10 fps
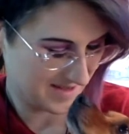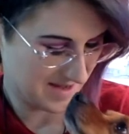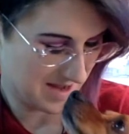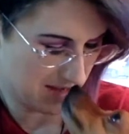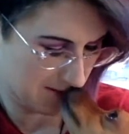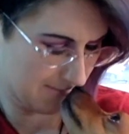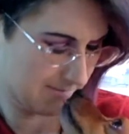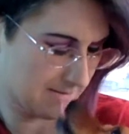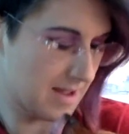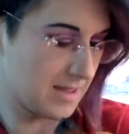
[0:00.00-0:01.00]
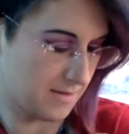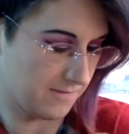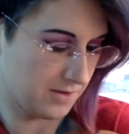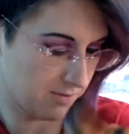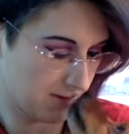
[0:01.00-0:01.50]
Yes, I love
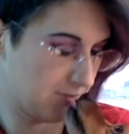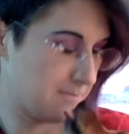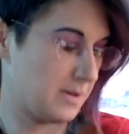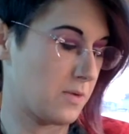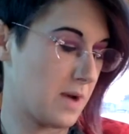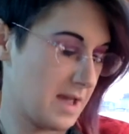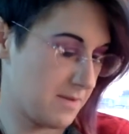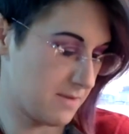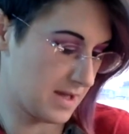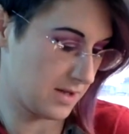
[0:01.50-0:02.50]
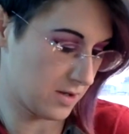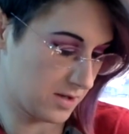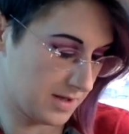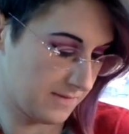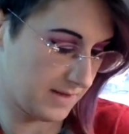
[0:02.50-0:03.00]
you. Can you be quiet while I talk
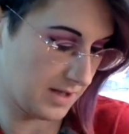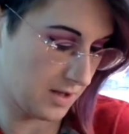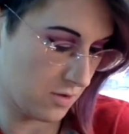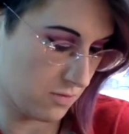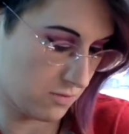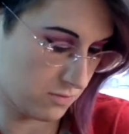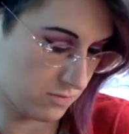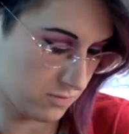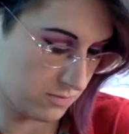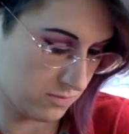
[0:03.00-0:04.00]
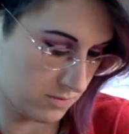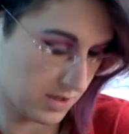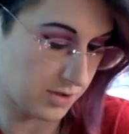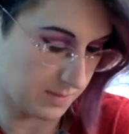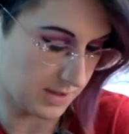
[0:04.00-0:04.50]
in the video?
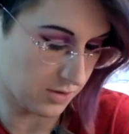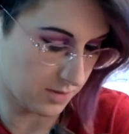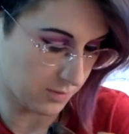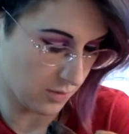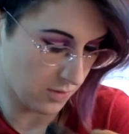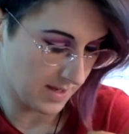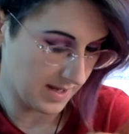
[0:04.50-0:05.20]
Can you be a good boy?